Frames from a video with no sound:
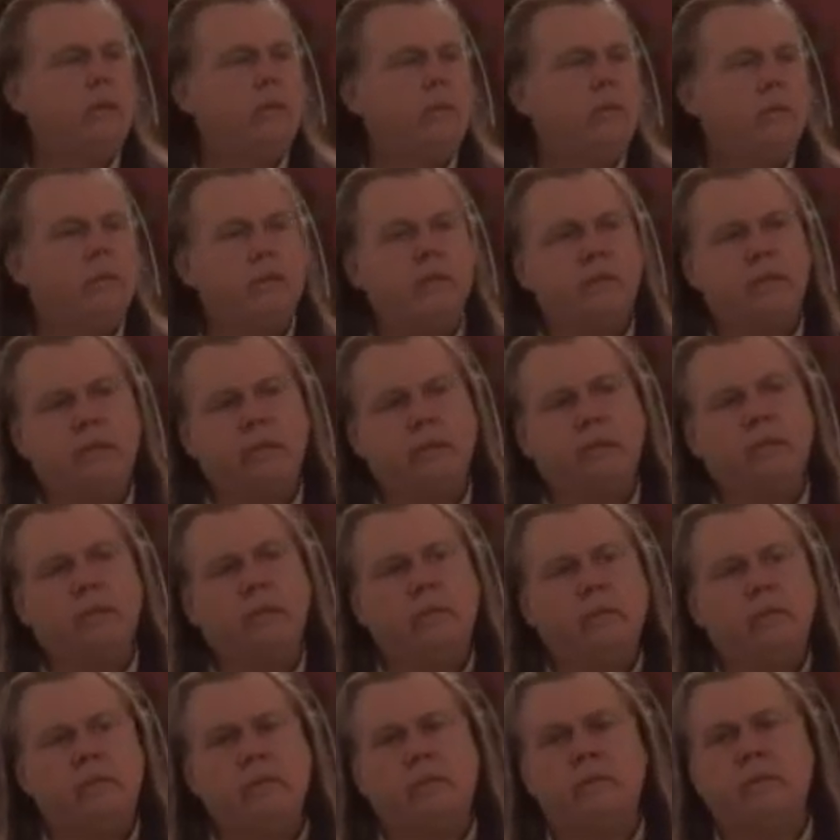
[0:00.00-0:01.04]
with the little
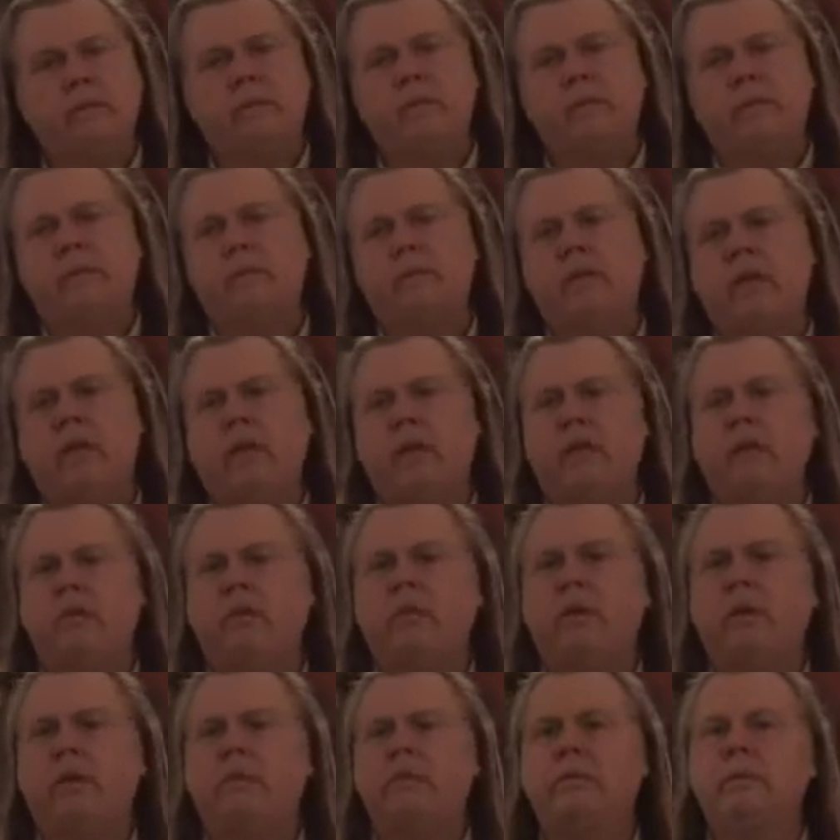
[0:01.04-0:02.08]
things hanging
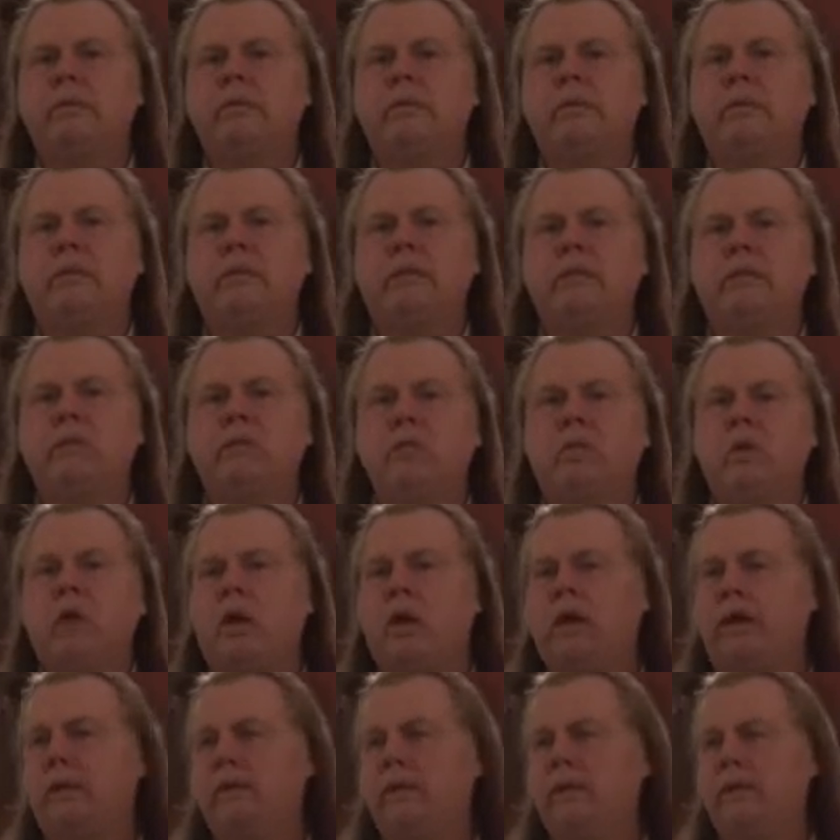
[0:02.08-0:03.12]
around each
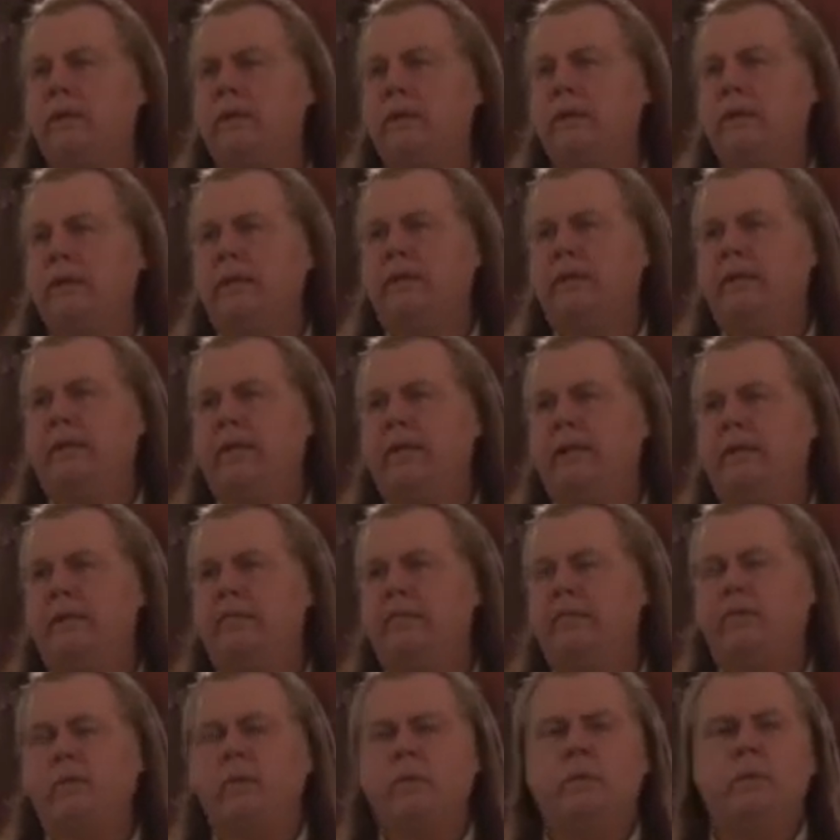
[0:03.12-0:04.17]
side,
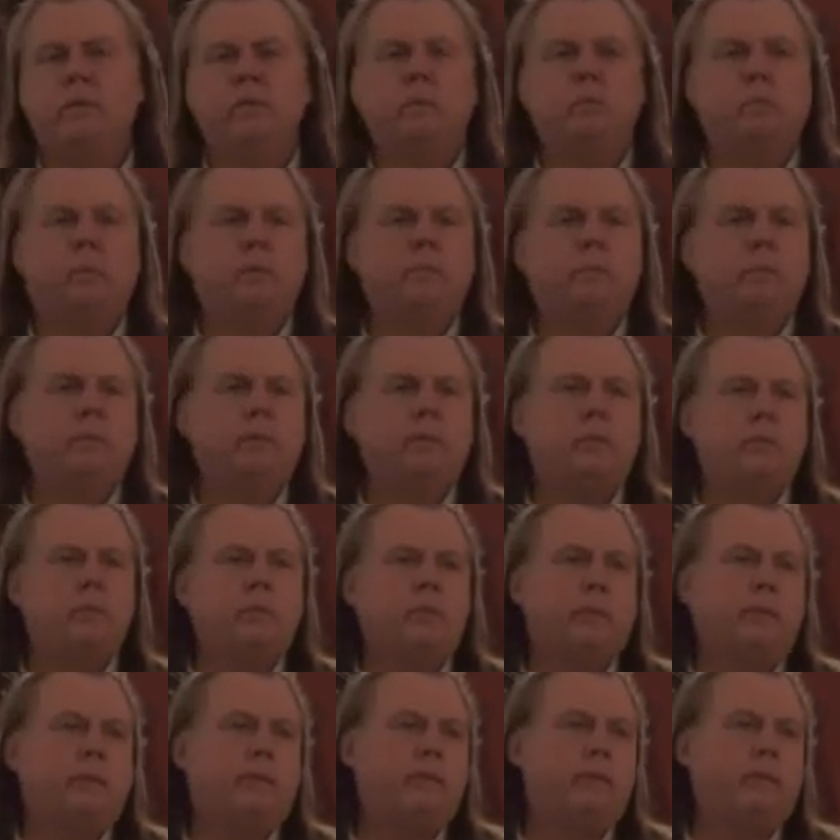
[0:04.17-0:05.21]
for whose purpose
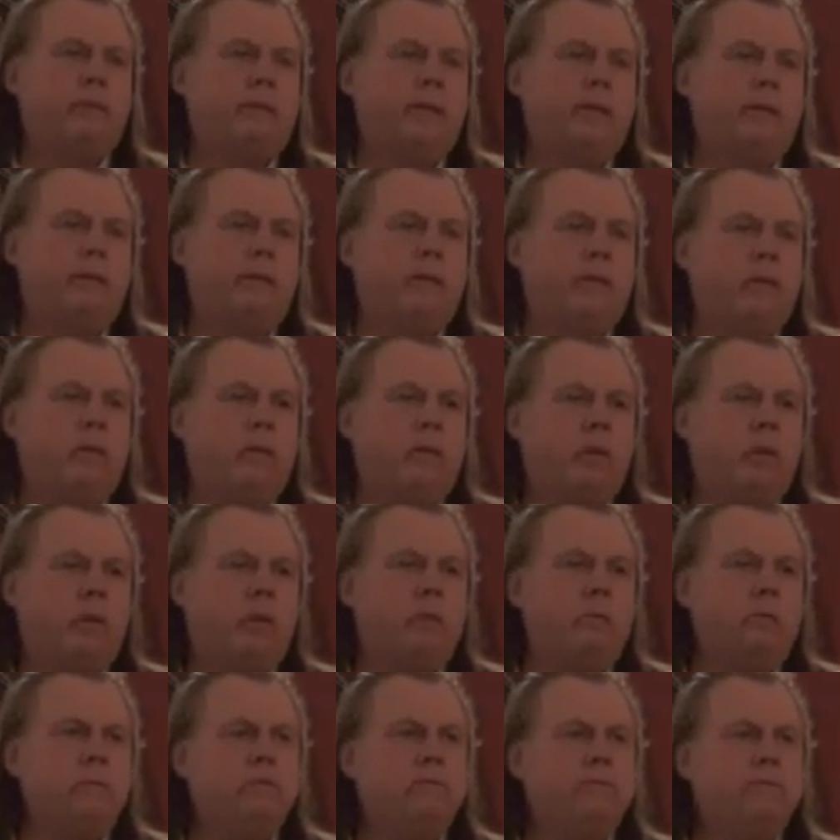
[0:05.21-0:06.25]
remain
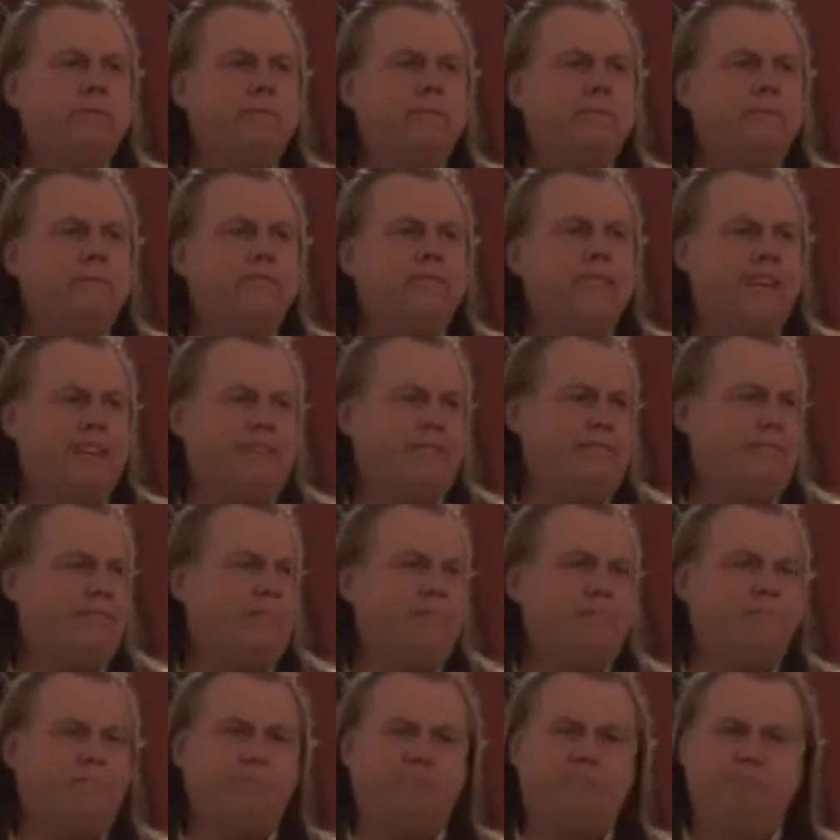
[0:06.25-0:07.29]
unknown. Yet,
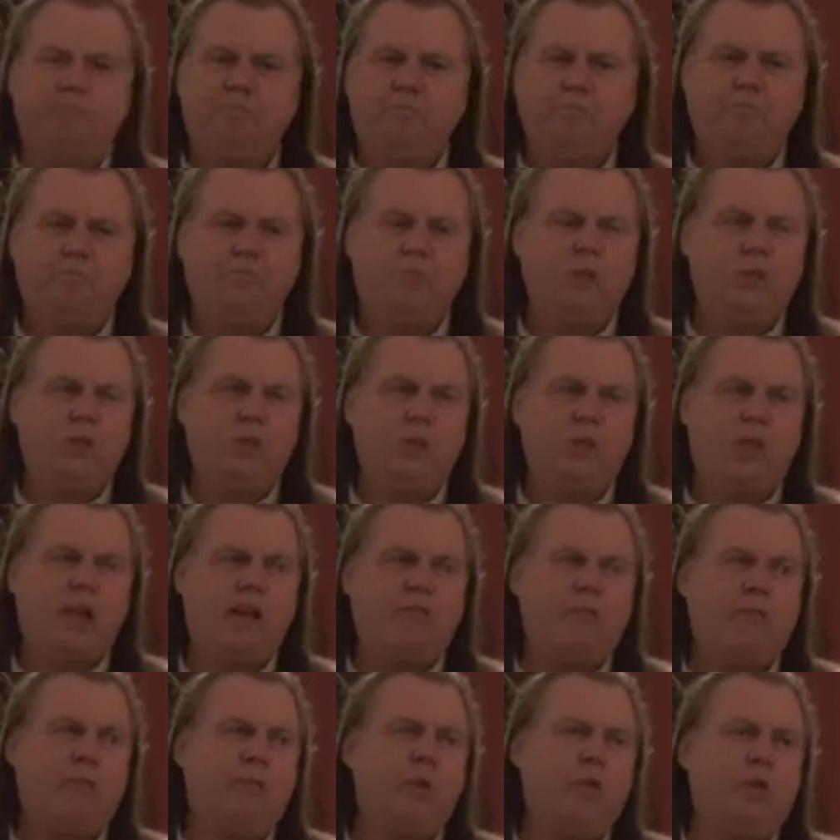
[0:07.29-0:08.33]
we still
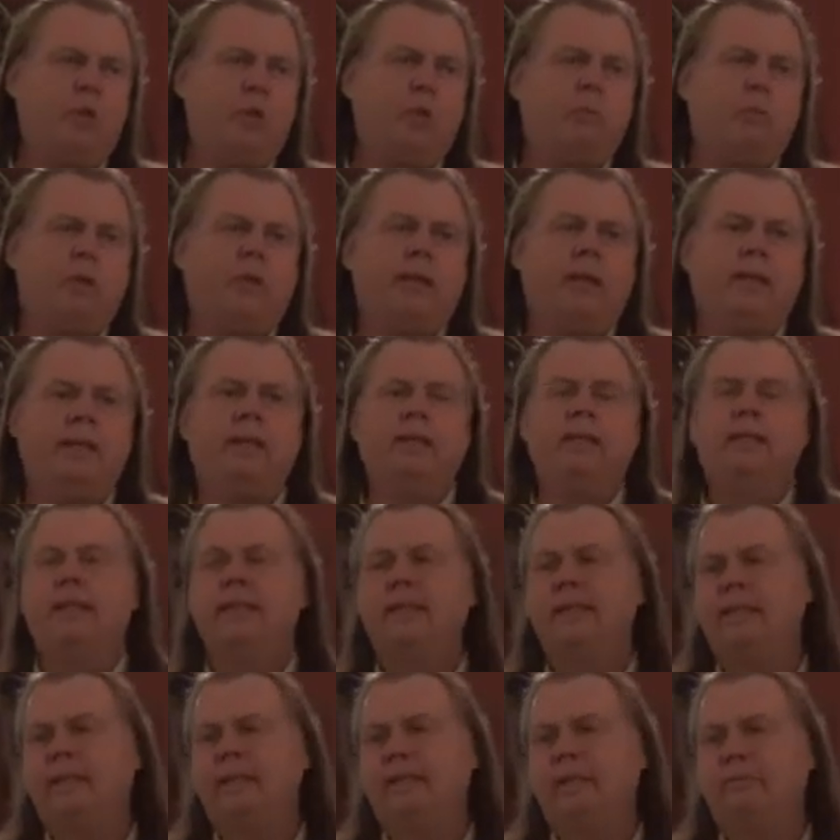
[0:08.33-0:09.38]
have them. They look pretty,
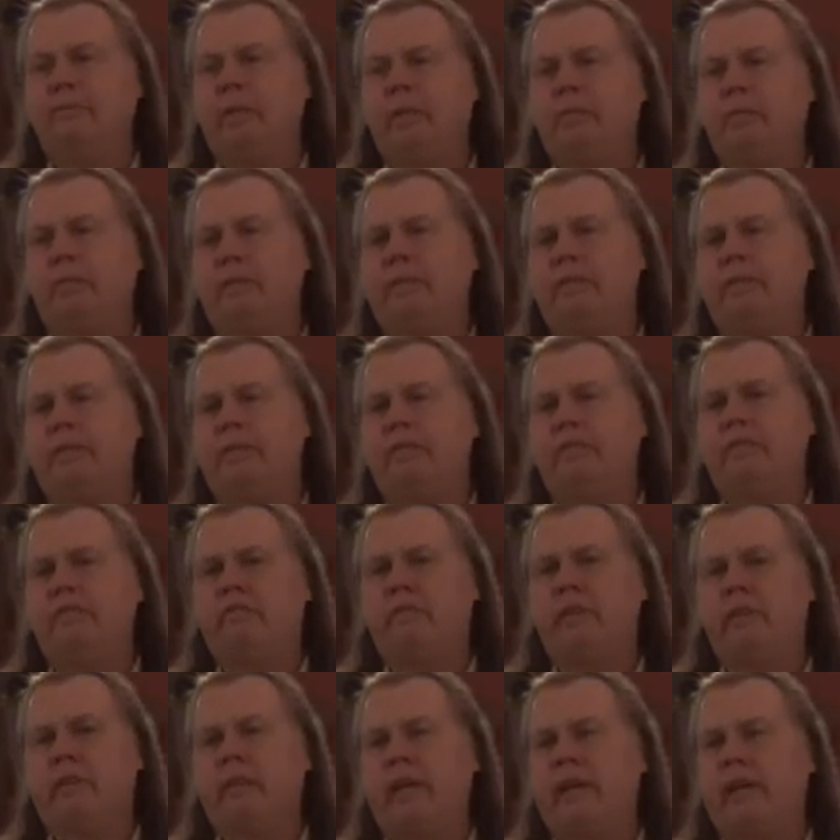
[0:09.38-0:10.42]
and people never
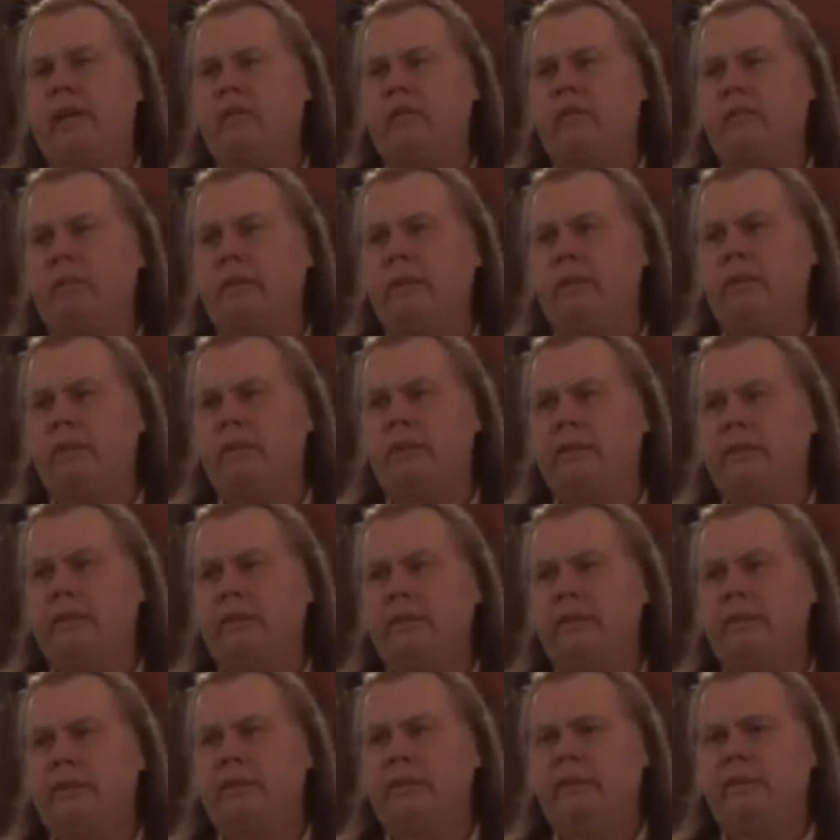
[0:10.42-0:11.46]
fail to ask me,
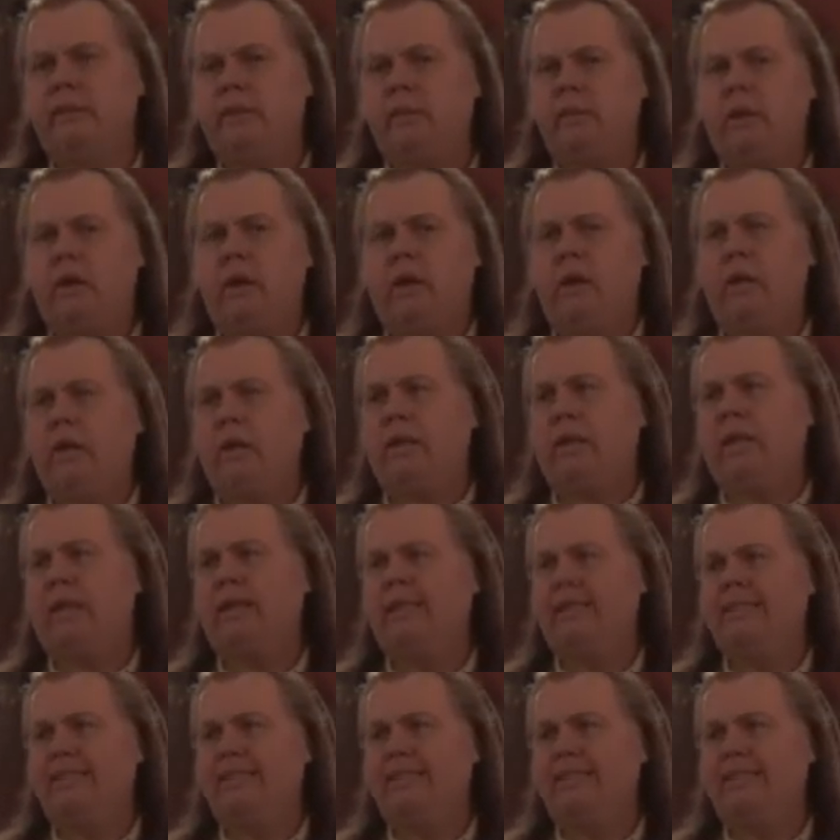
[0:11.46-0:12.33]
what are they?